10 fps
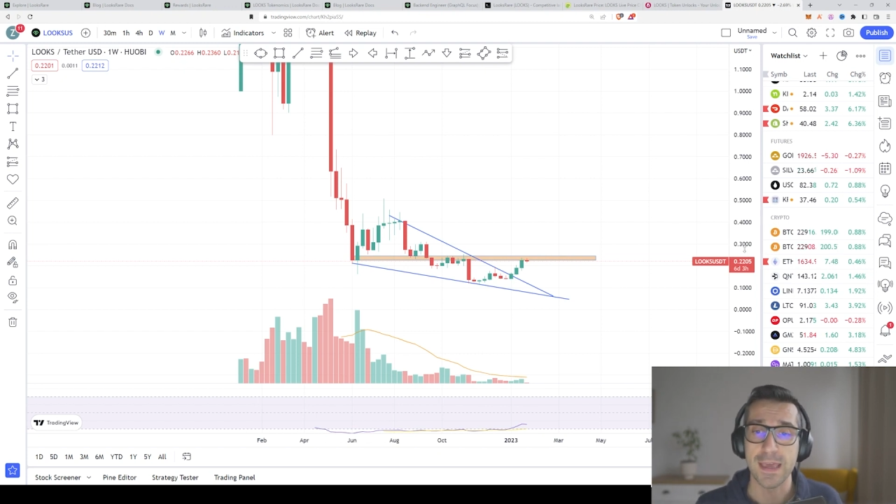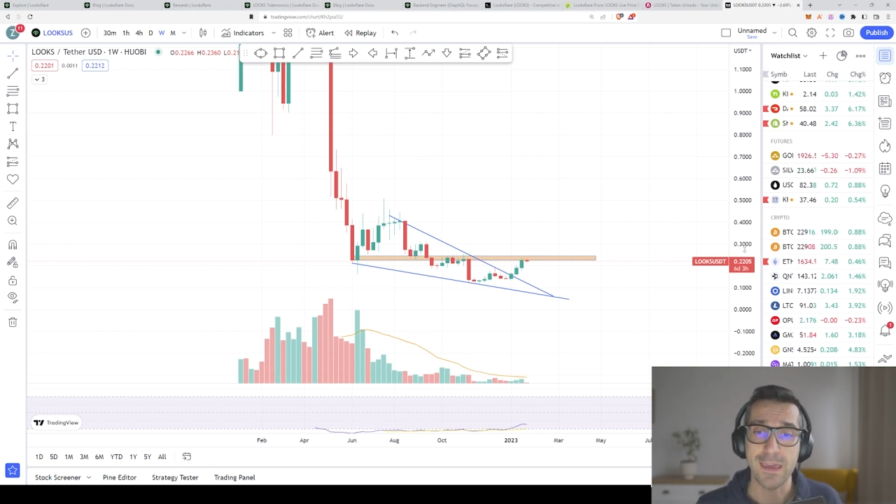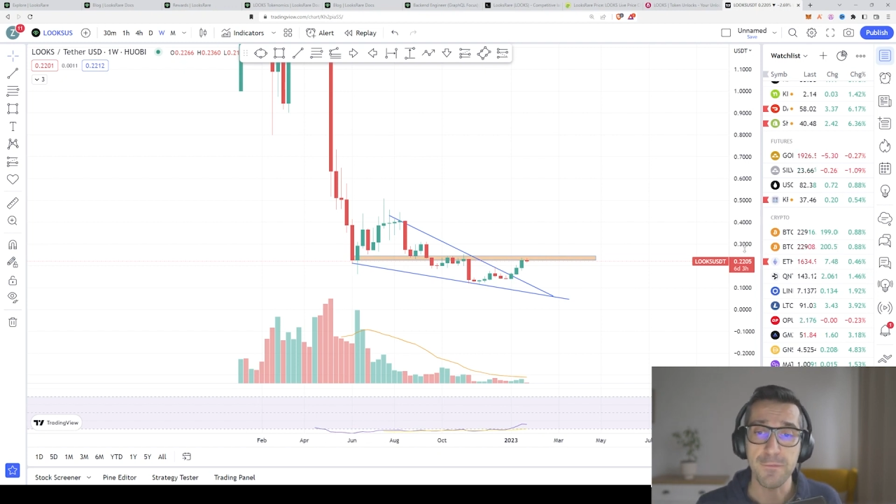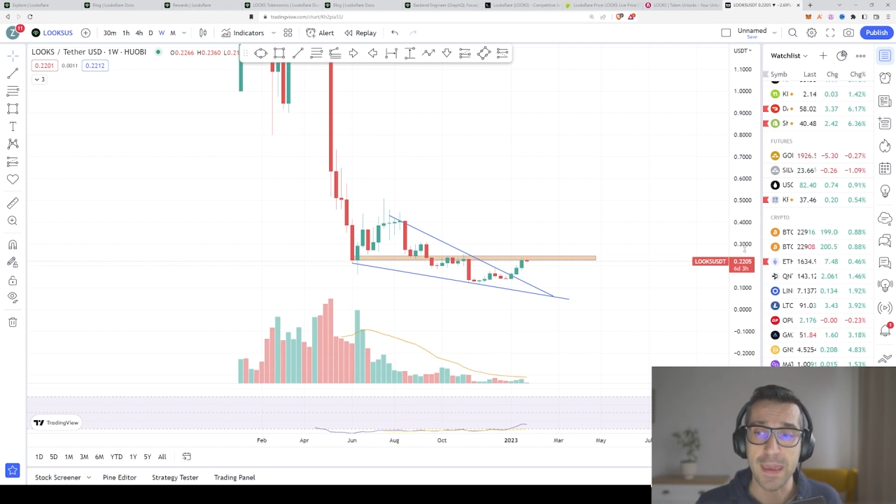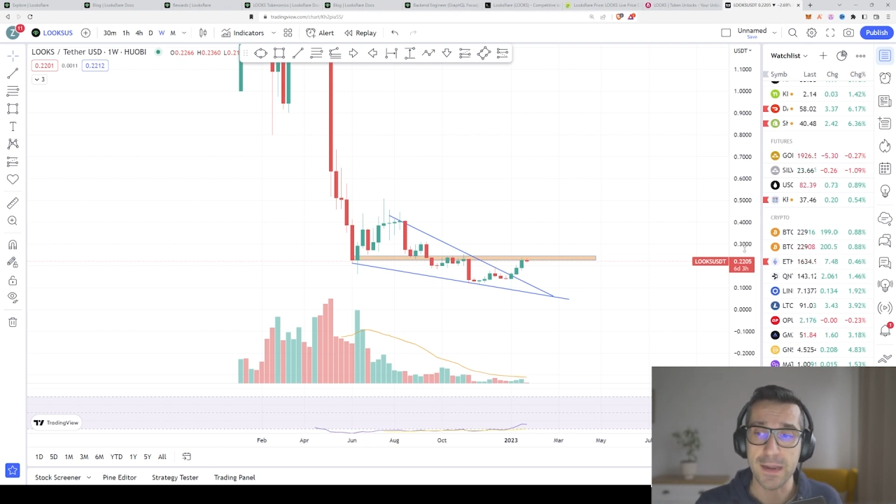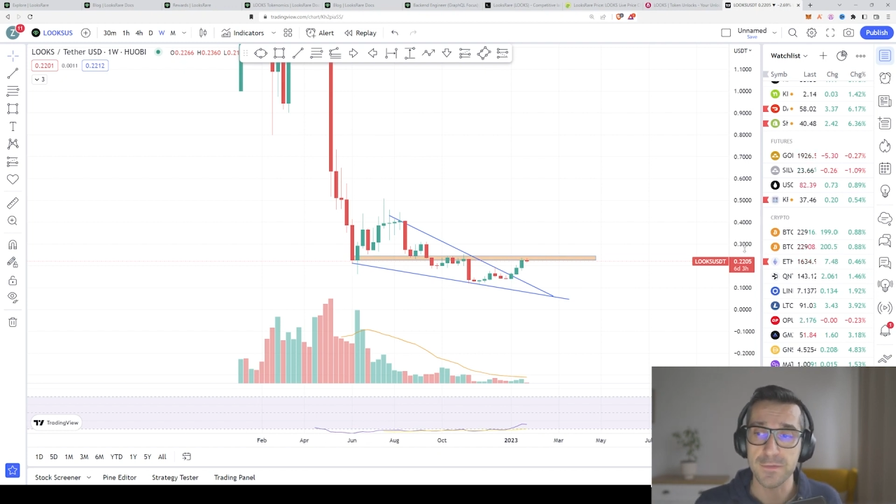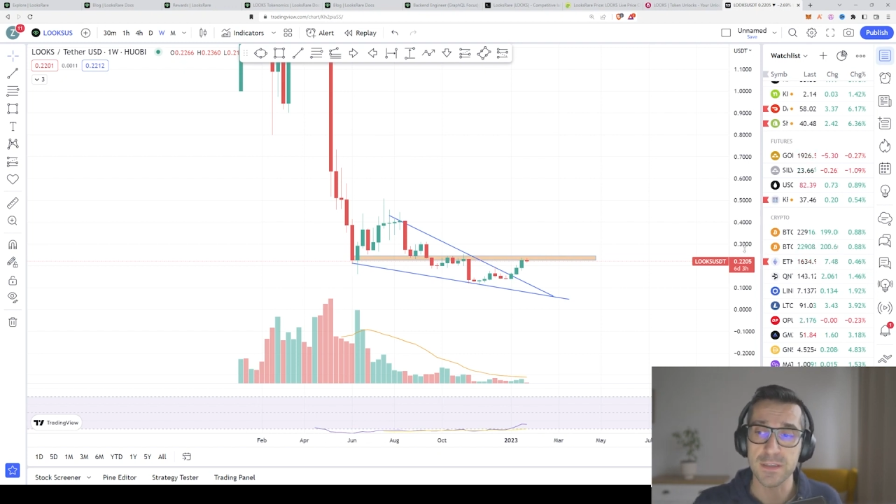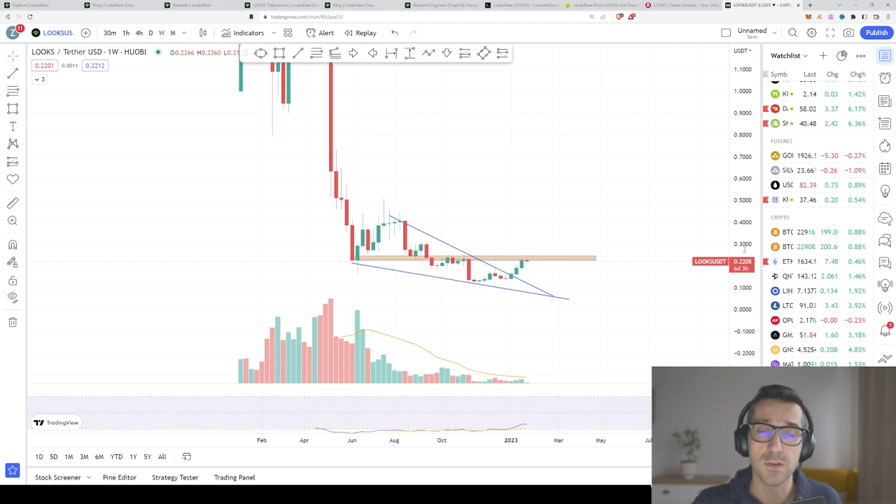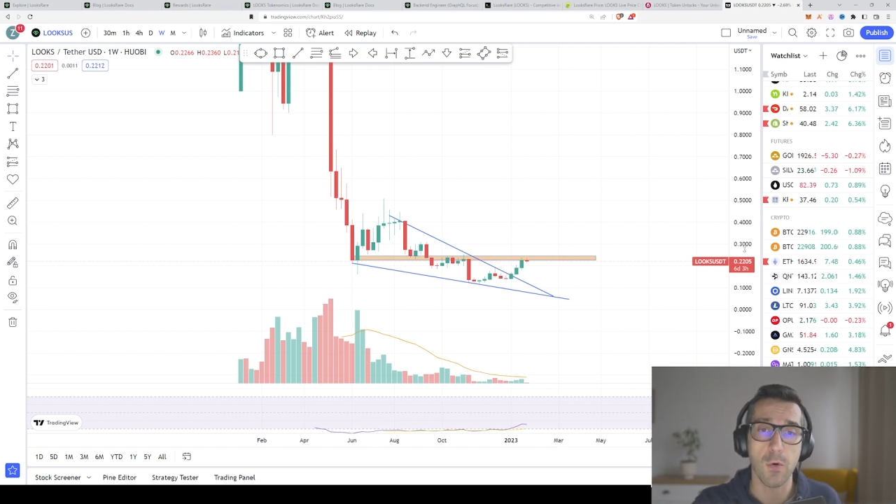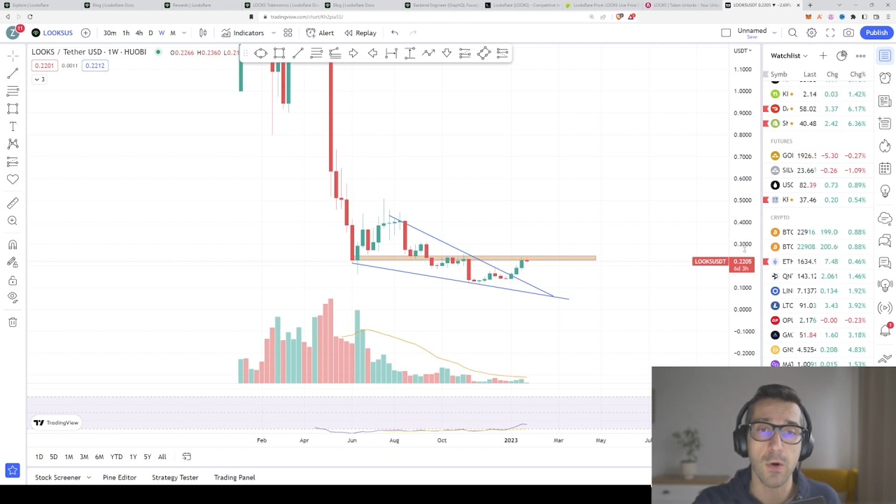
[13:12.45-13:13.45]
If
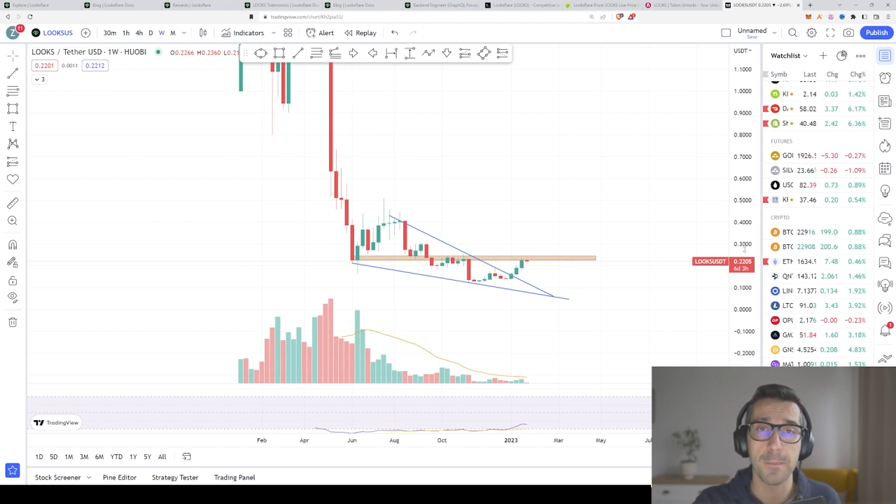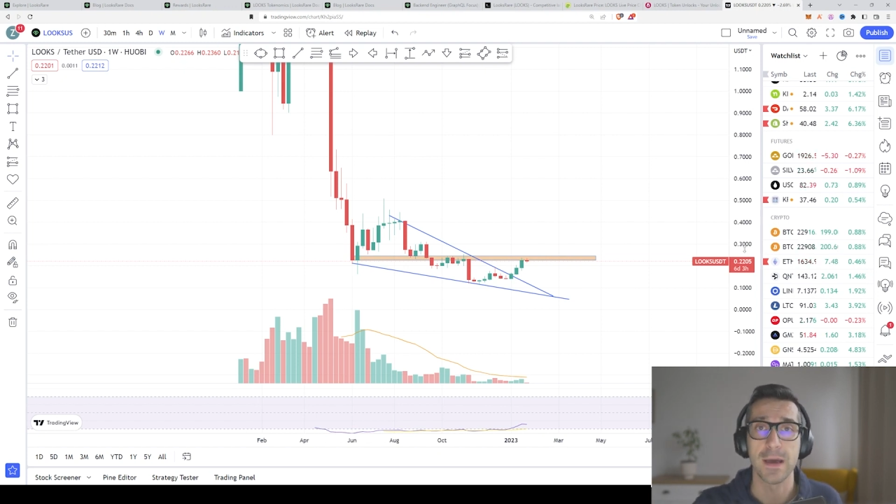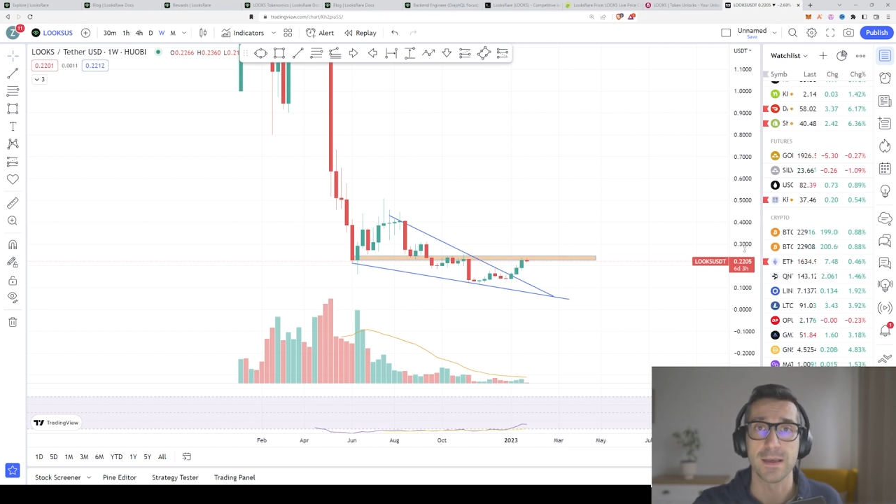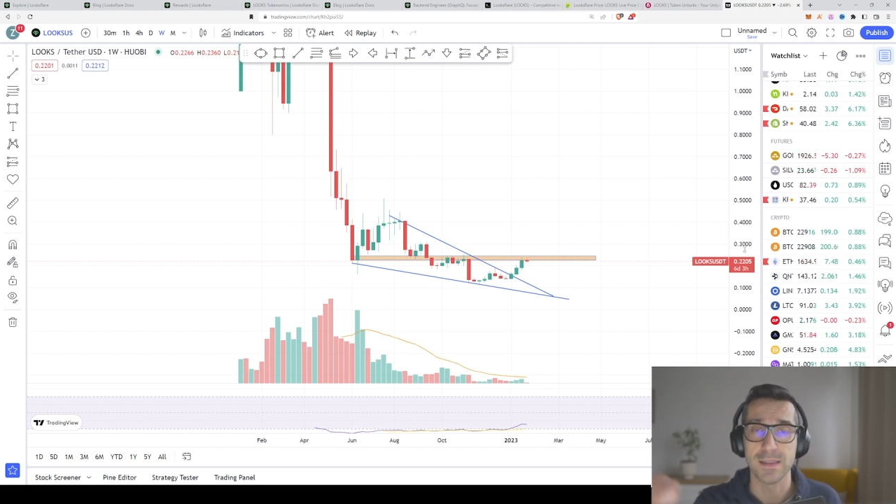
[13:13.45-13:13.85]
NFTs go up,